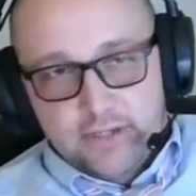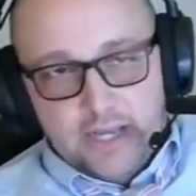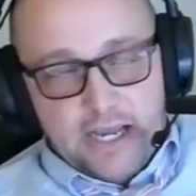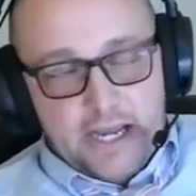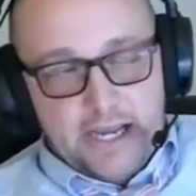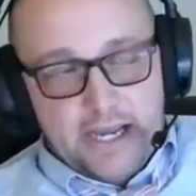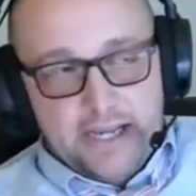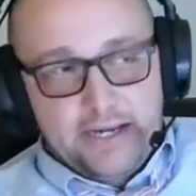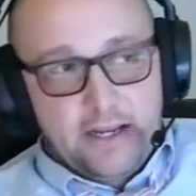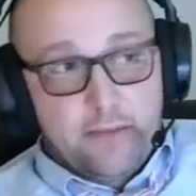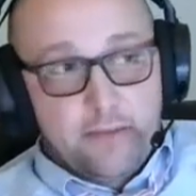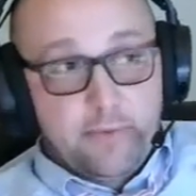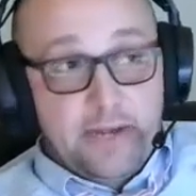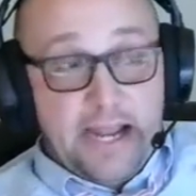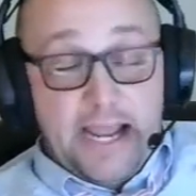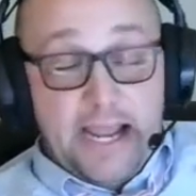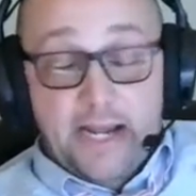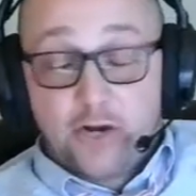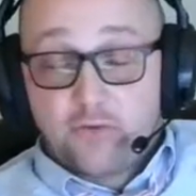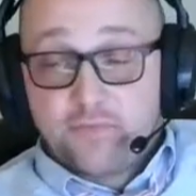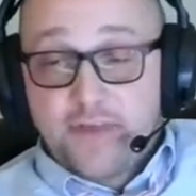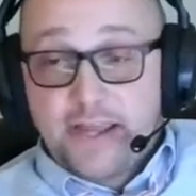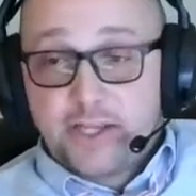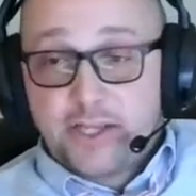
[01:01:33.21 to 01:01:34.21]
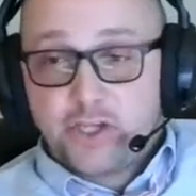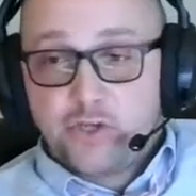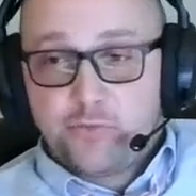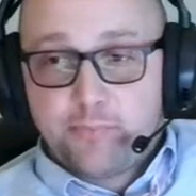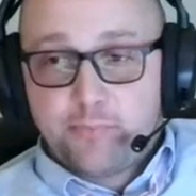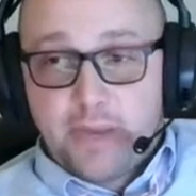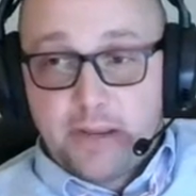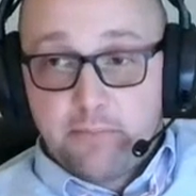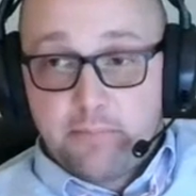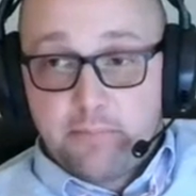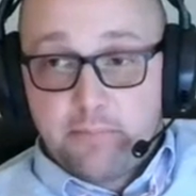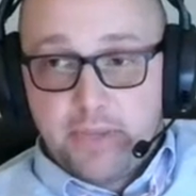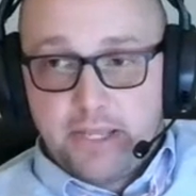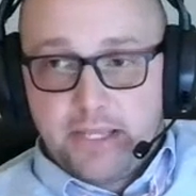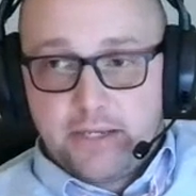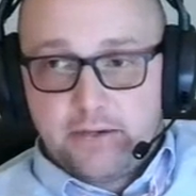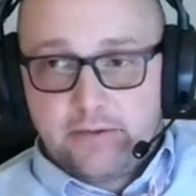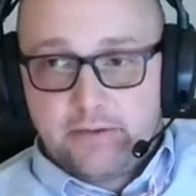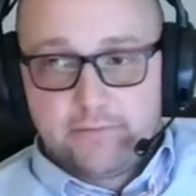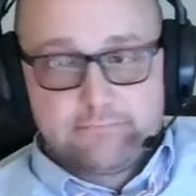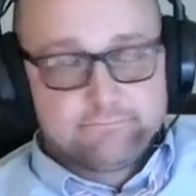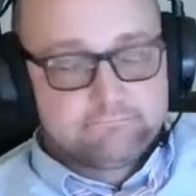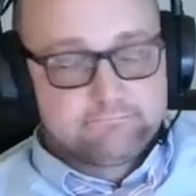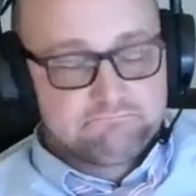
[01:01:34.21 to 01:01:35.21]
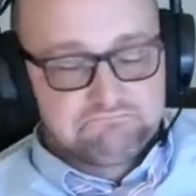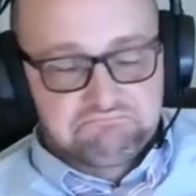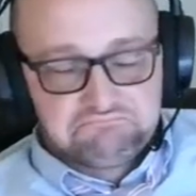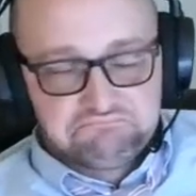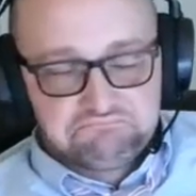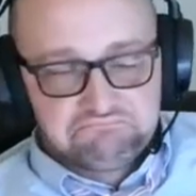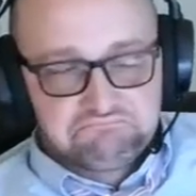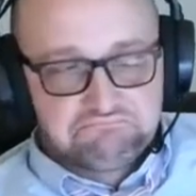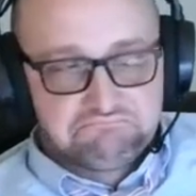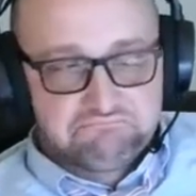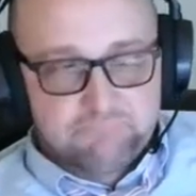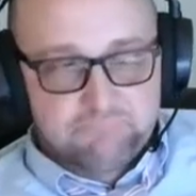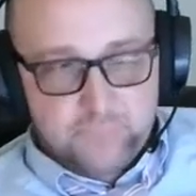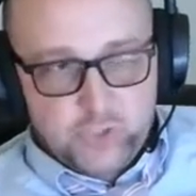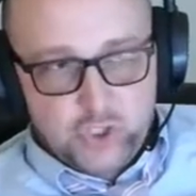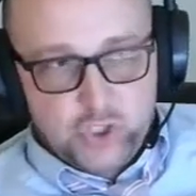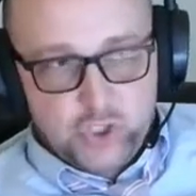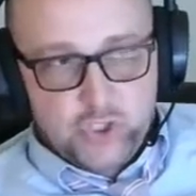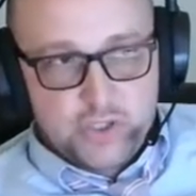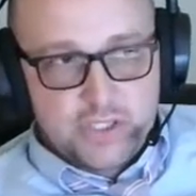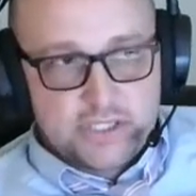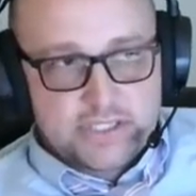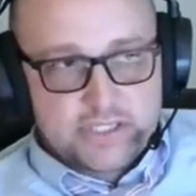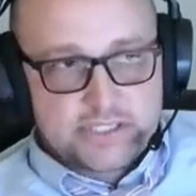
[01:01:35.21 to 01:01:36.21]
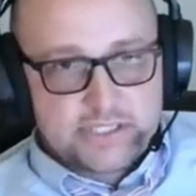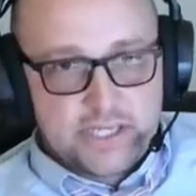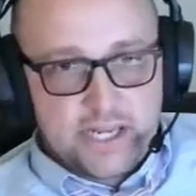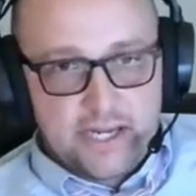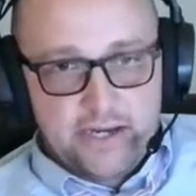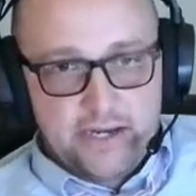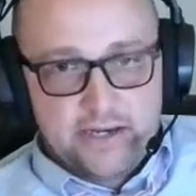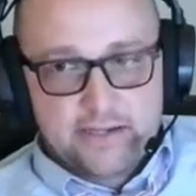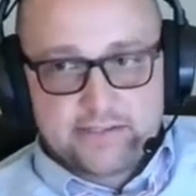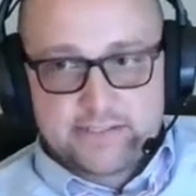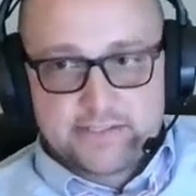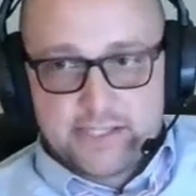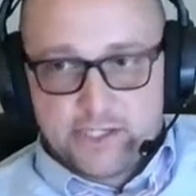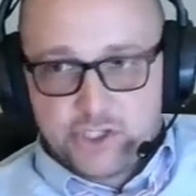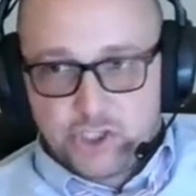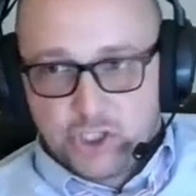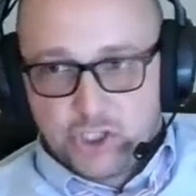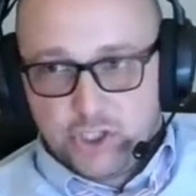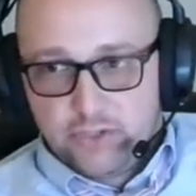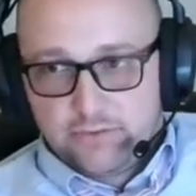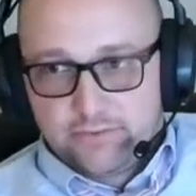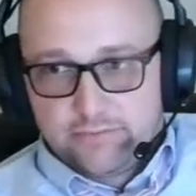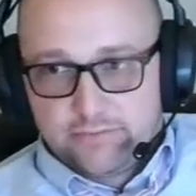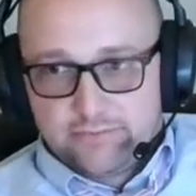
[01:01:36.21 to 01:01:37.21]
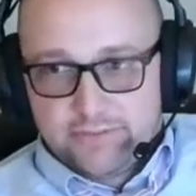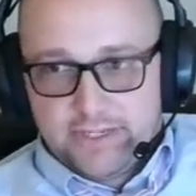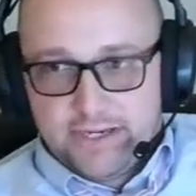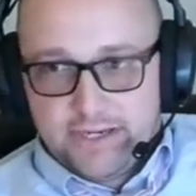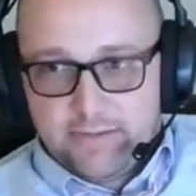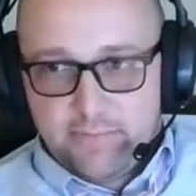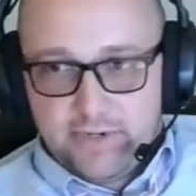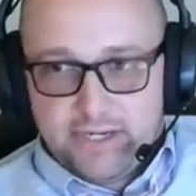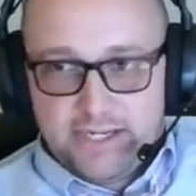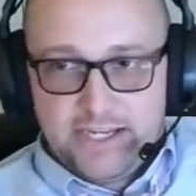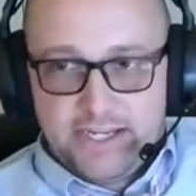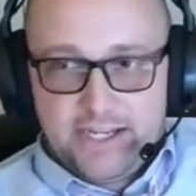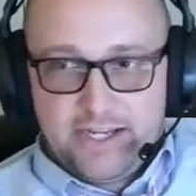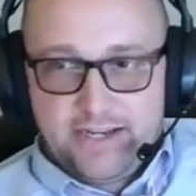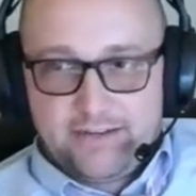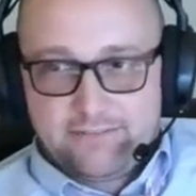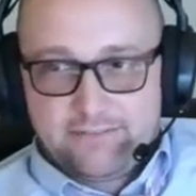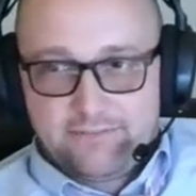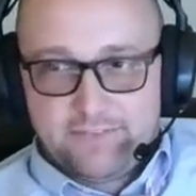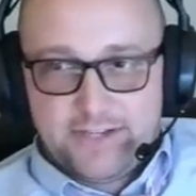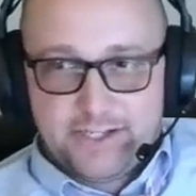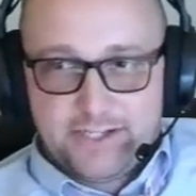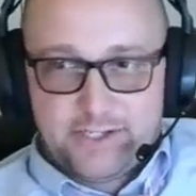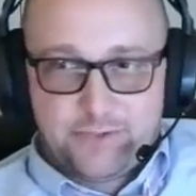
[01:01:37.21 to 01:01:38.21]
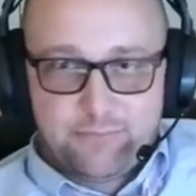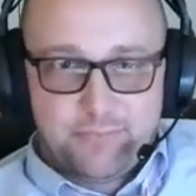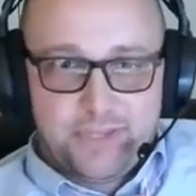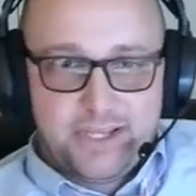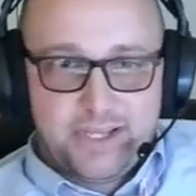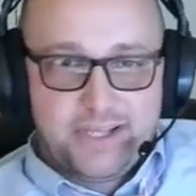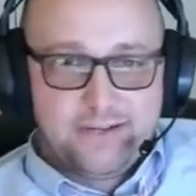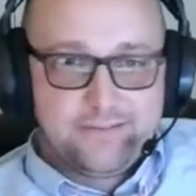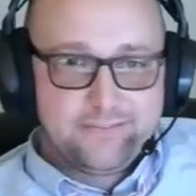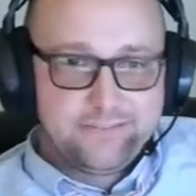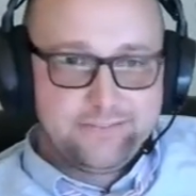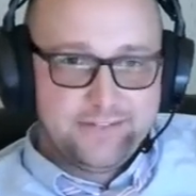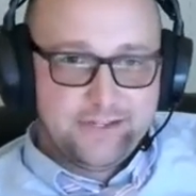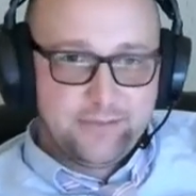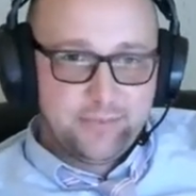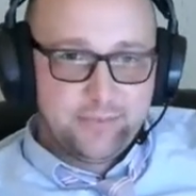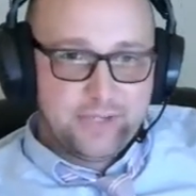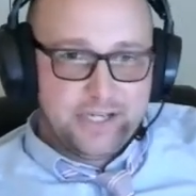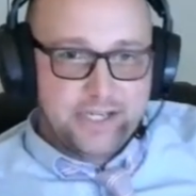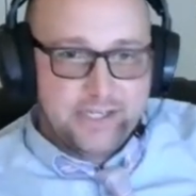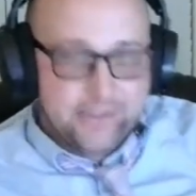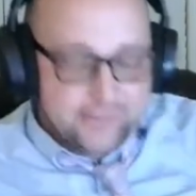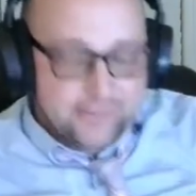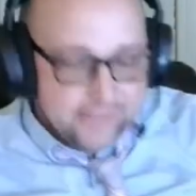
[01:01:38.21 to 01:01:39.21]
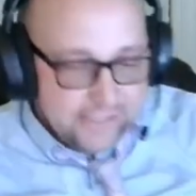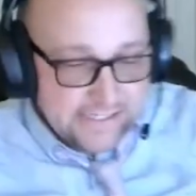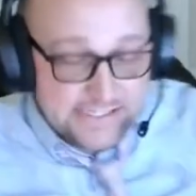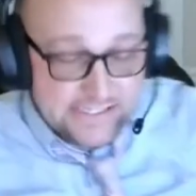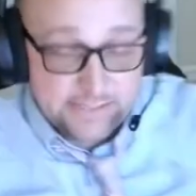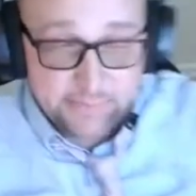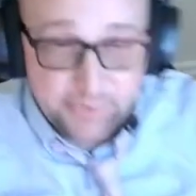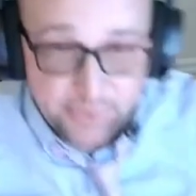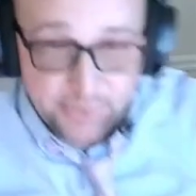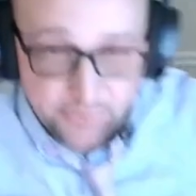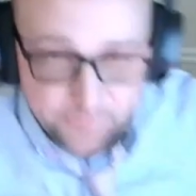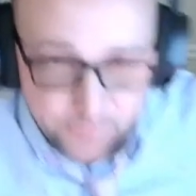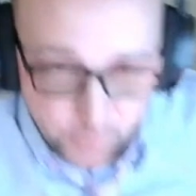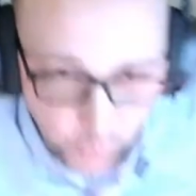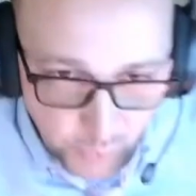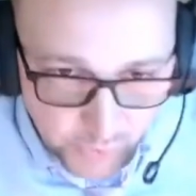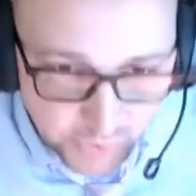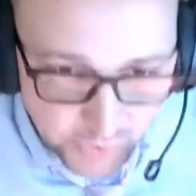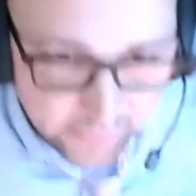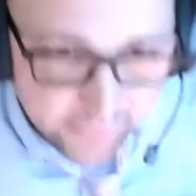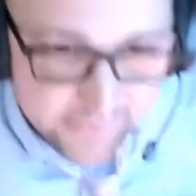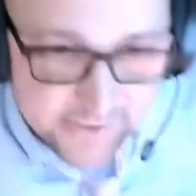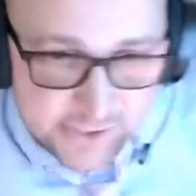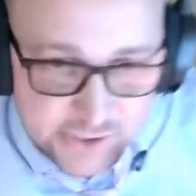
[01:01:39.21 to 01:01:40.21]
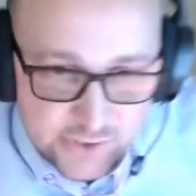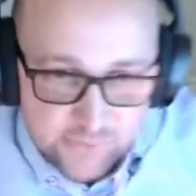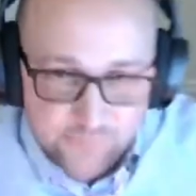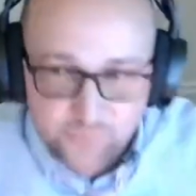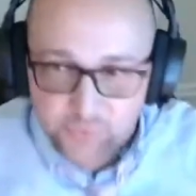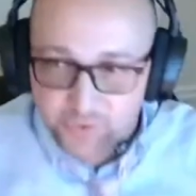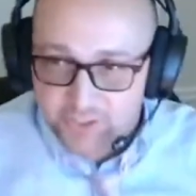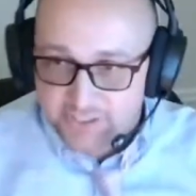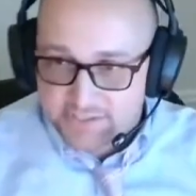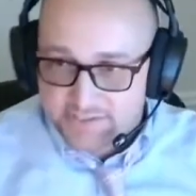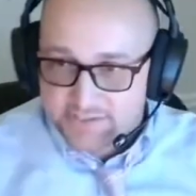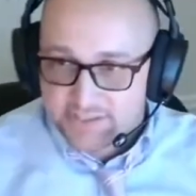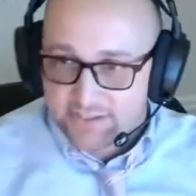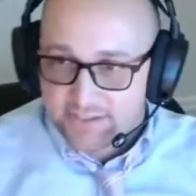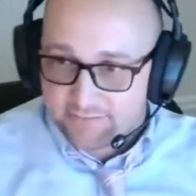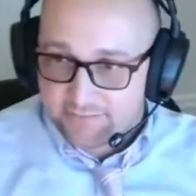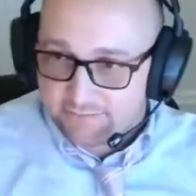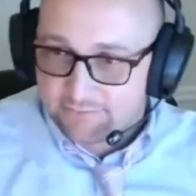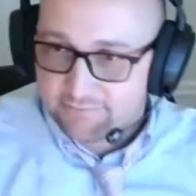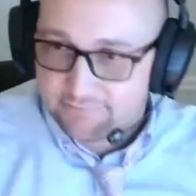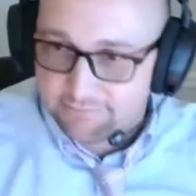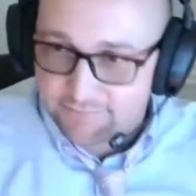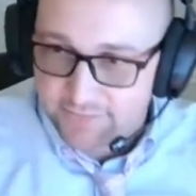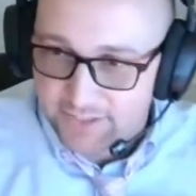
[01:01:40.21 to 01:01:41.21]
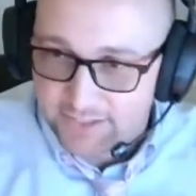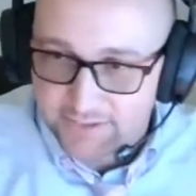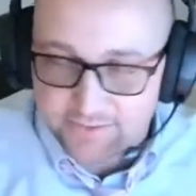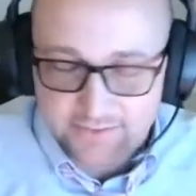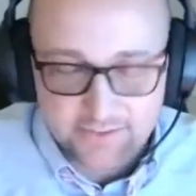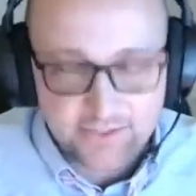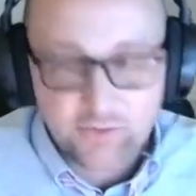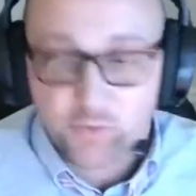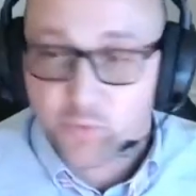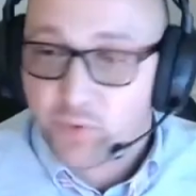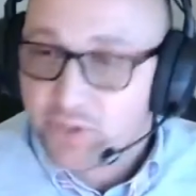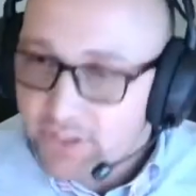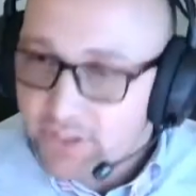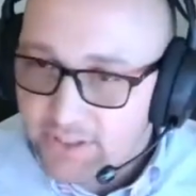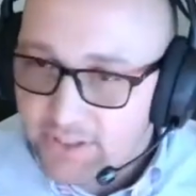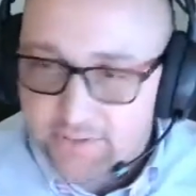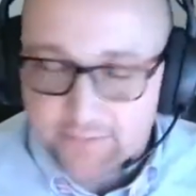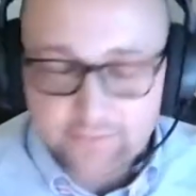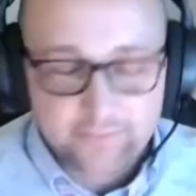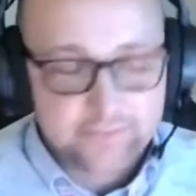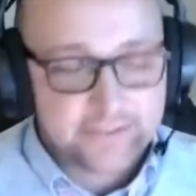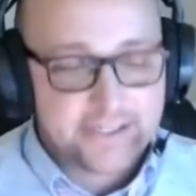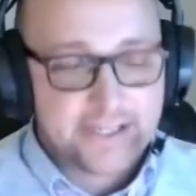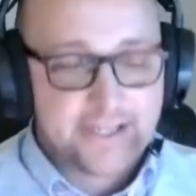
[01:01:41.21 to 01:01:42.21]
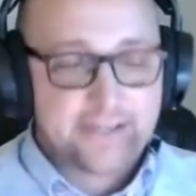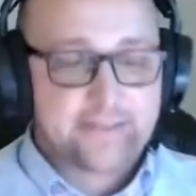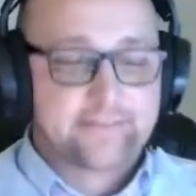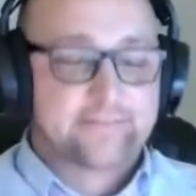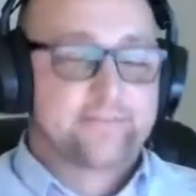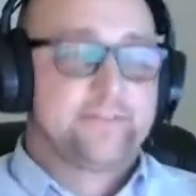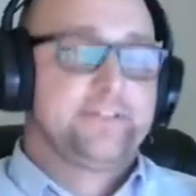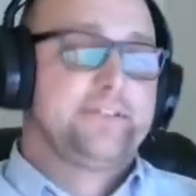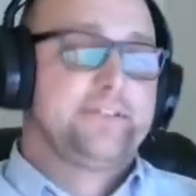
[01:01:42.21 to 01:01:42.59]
I mean, I don't vacuum my bed to this day. Inside joke. Anybody get it? Vacuum bed? Anybody? Slept on the floor? Sister Vriens said, really? Guys.